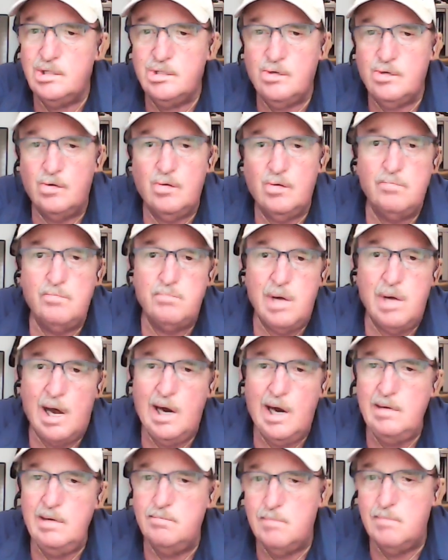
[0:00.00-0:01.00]
soul,
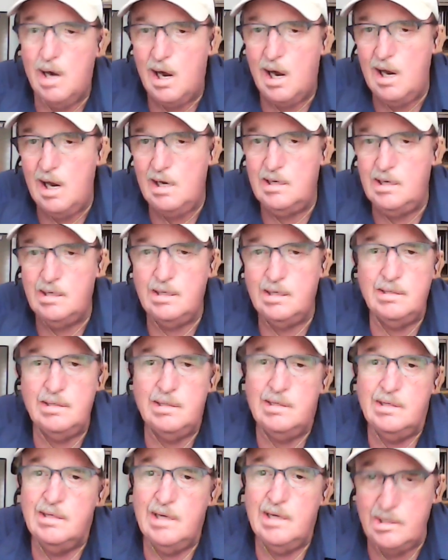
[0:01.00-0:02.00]
body, mind,
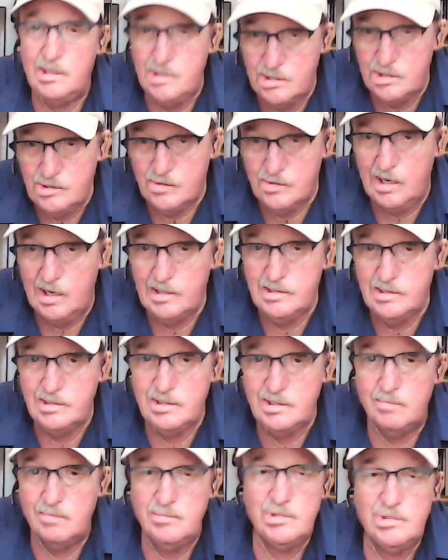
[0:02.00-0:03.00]
and strength,
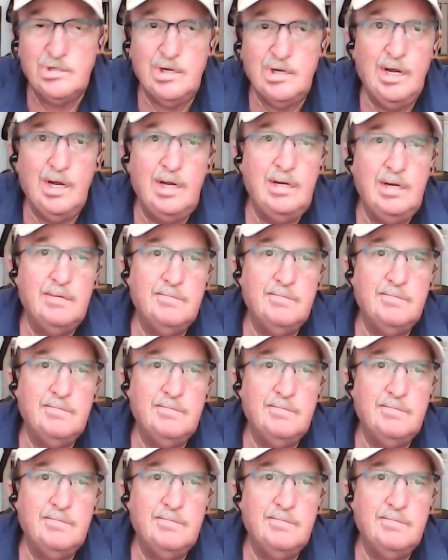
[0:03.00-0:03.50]
some say.